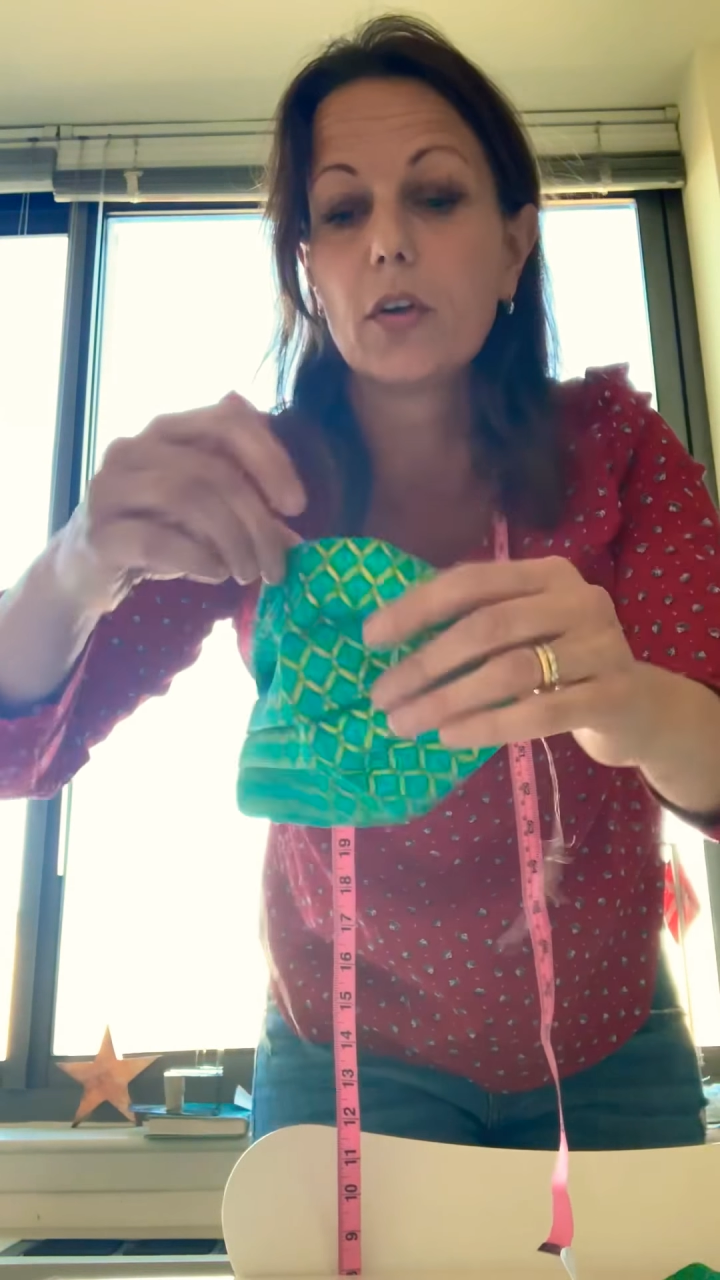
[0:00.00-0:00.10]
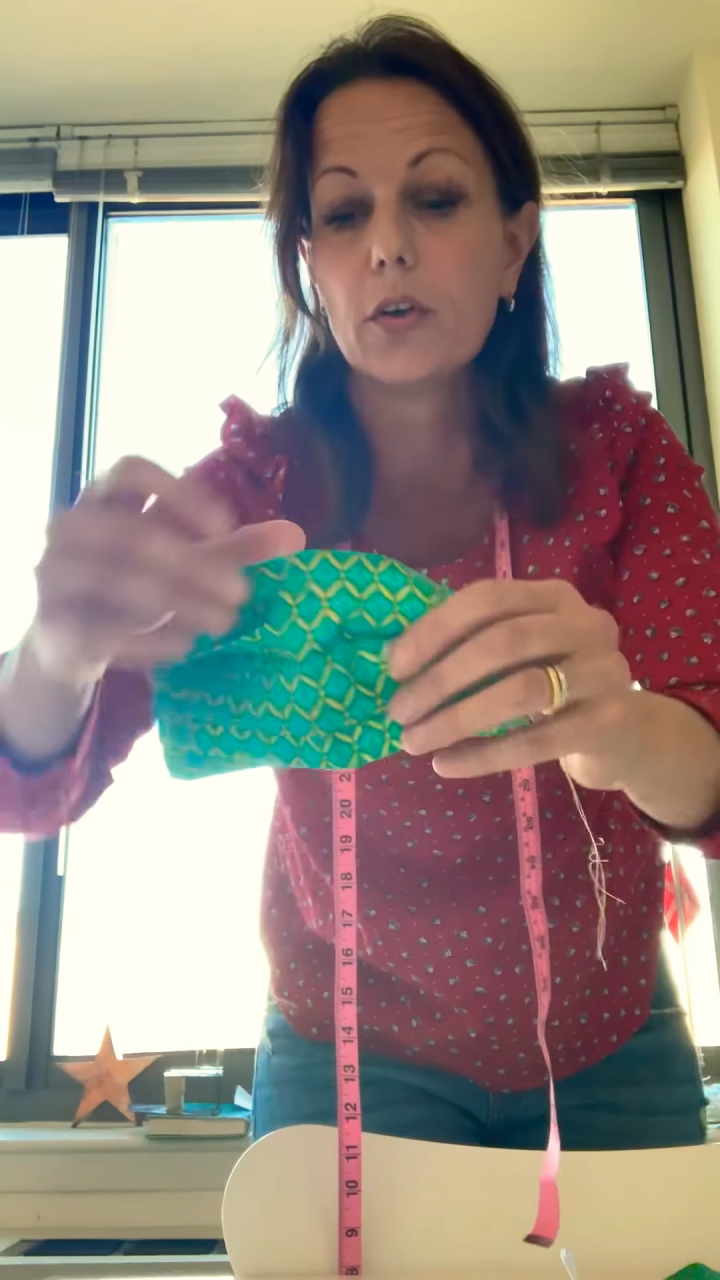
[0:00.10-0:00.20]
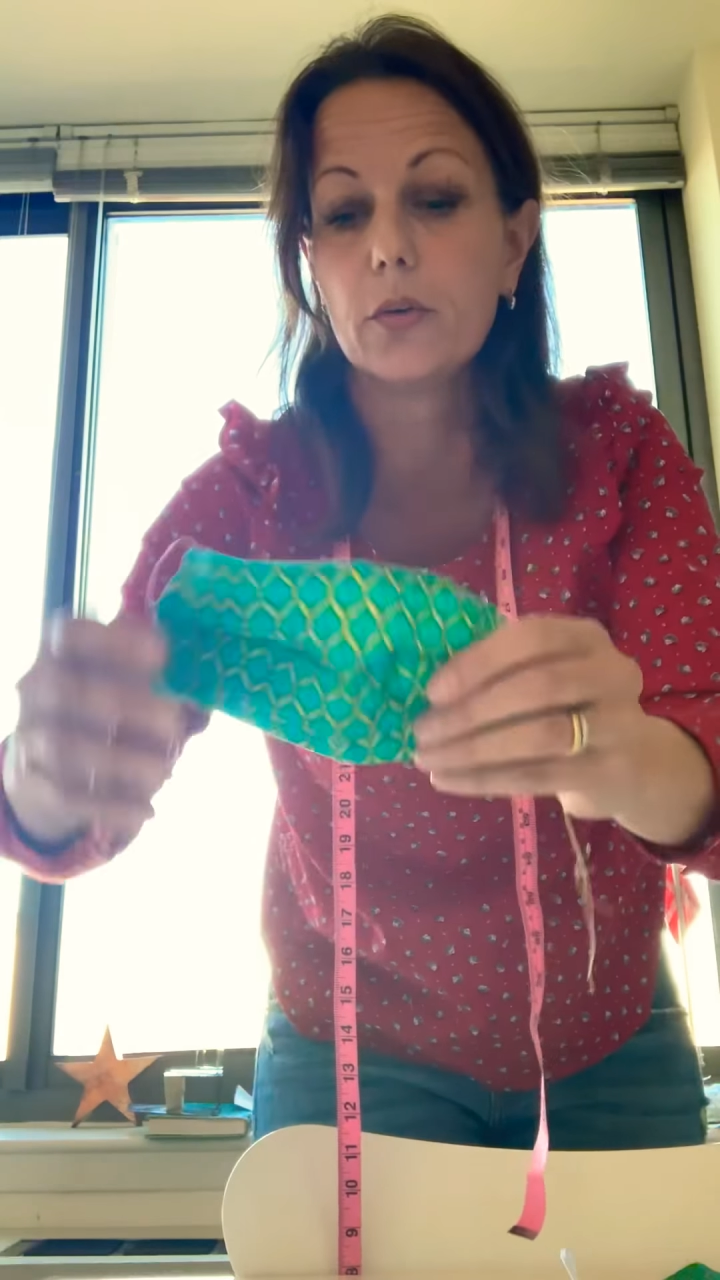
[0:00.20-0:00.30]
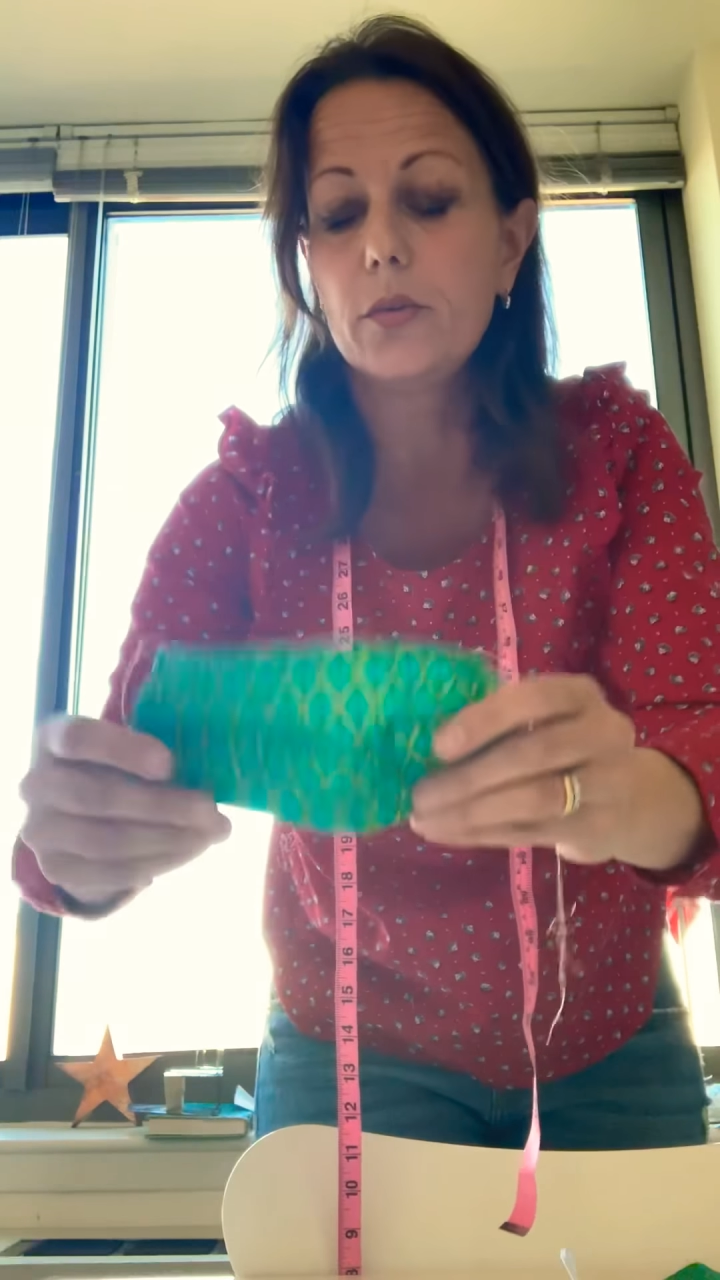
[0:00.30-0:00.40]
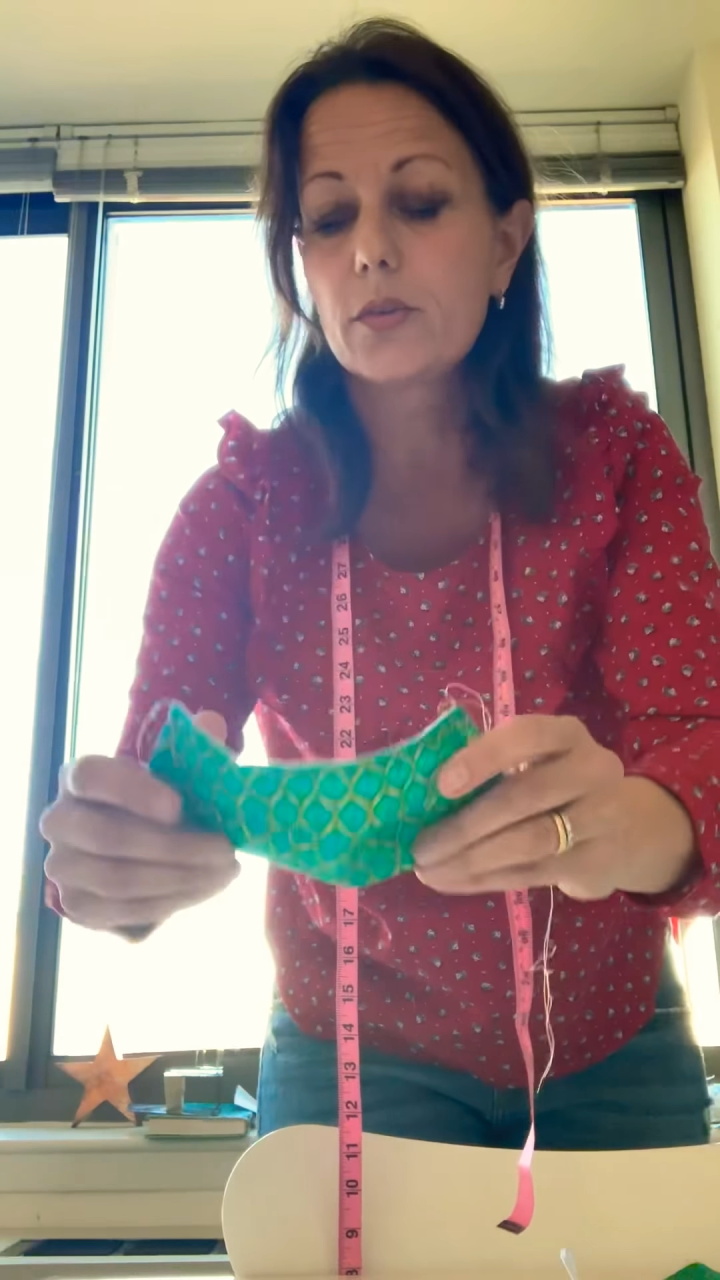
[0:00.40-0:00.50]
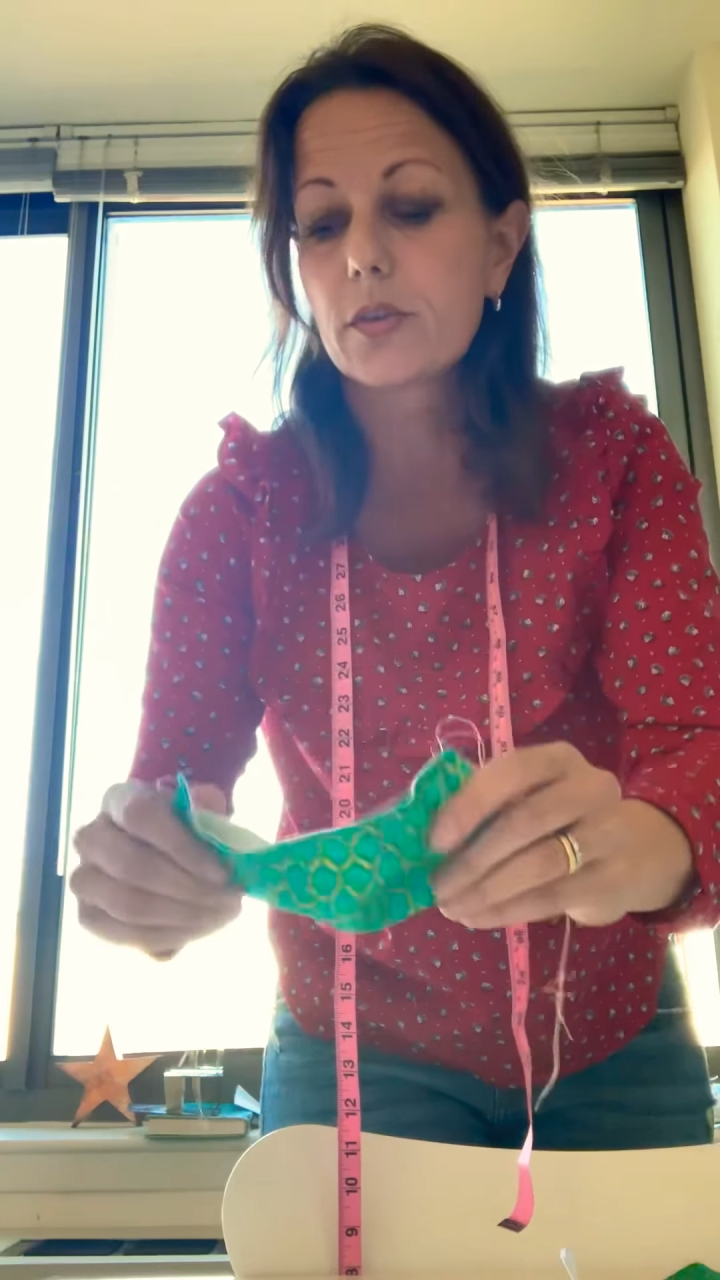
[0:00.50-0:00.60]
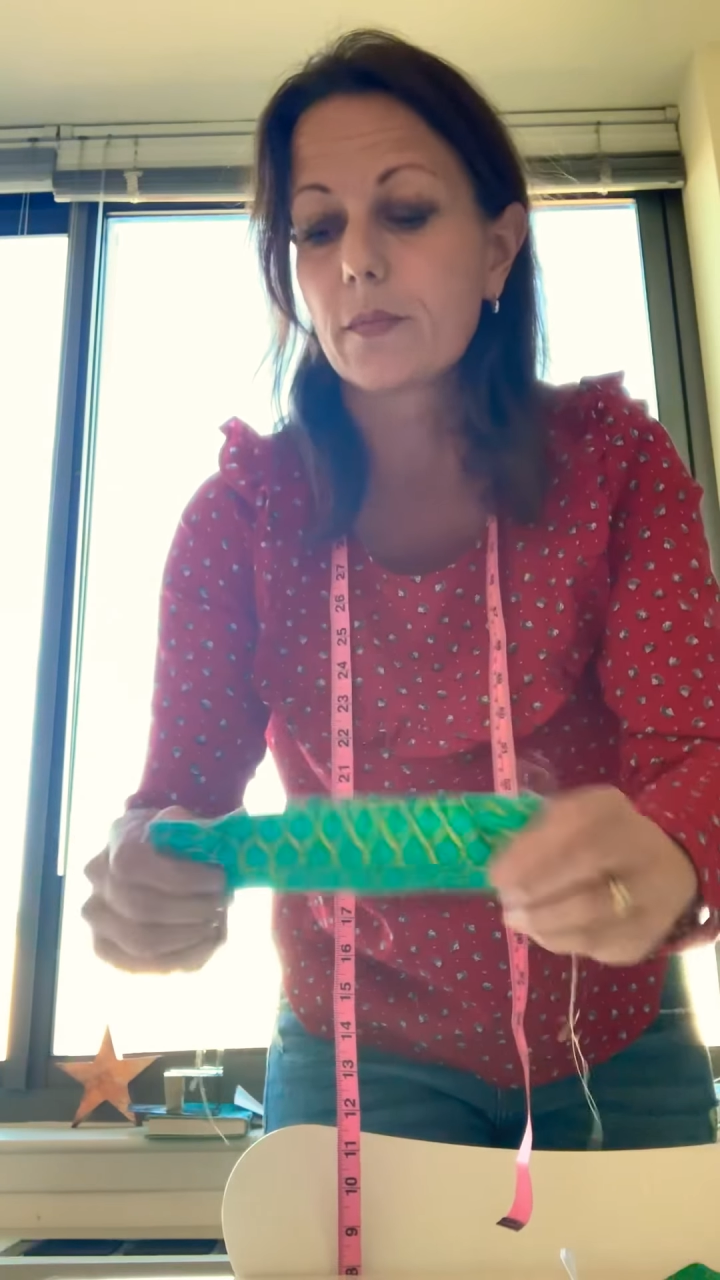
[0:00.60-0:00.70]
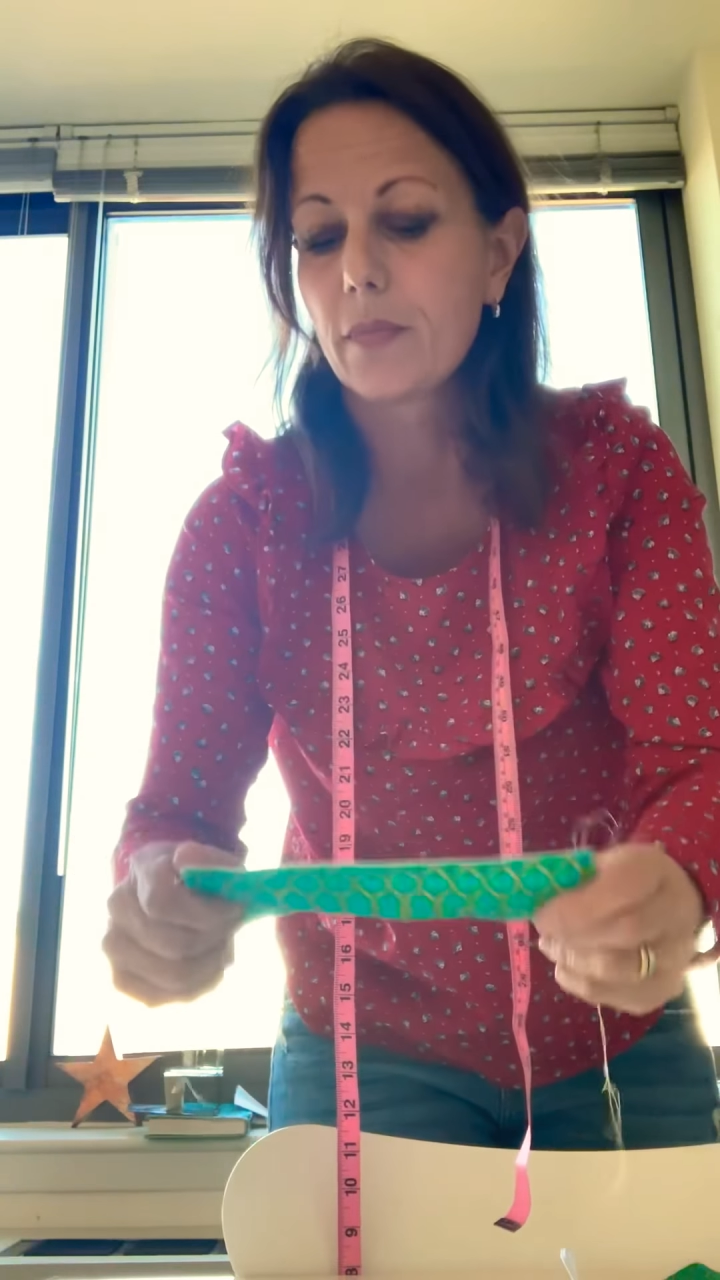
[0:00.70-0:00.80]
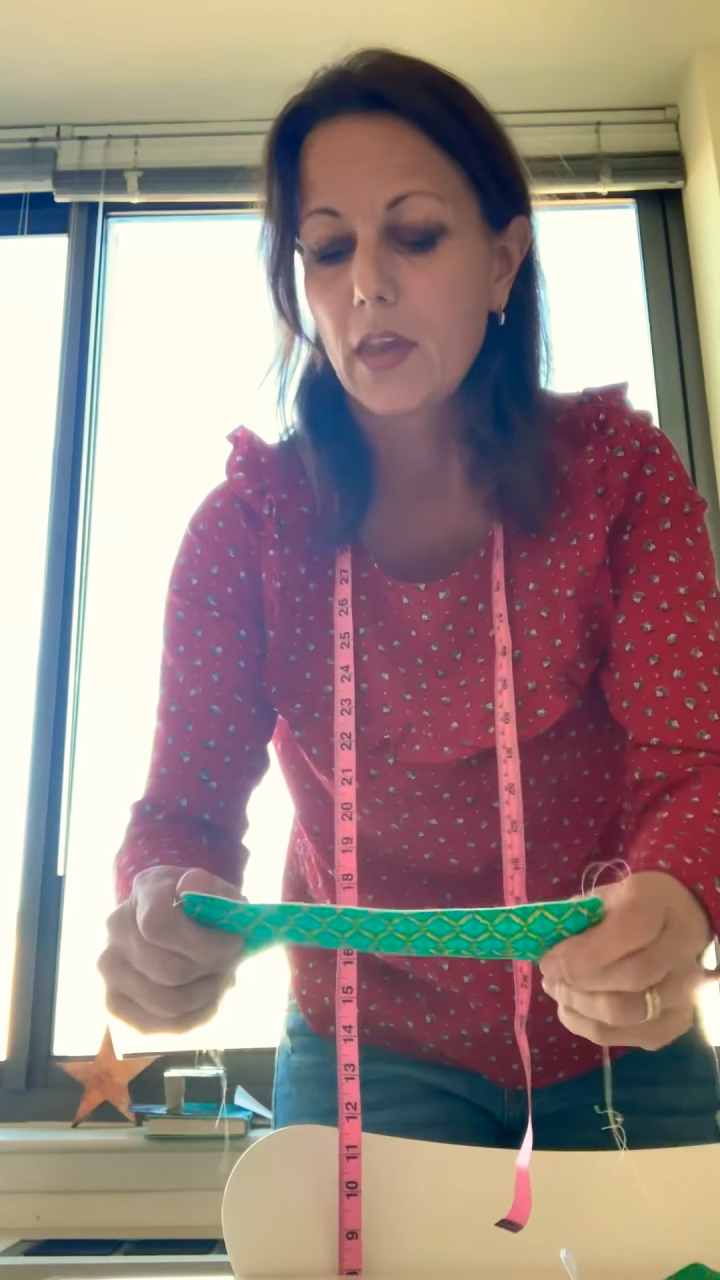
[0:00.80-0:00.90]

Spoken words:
nose.